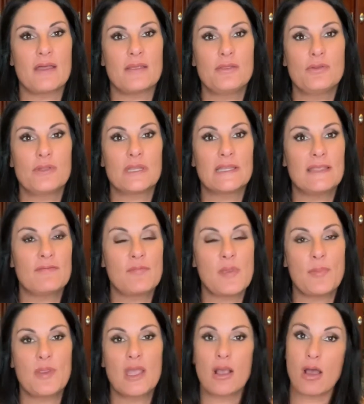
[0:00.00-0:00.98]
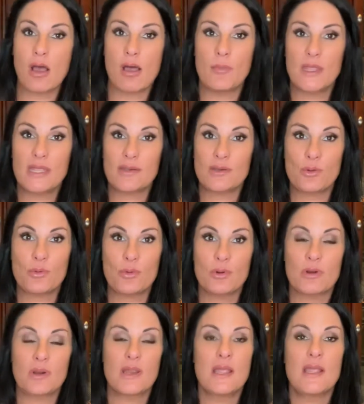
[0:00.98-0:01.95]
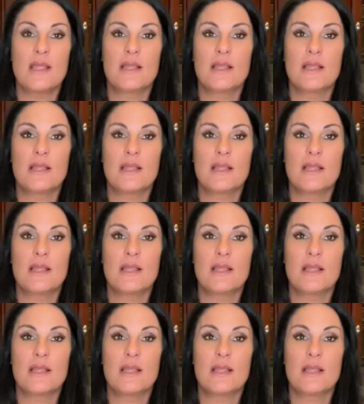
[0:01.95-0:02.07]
you could leave maybe a comment or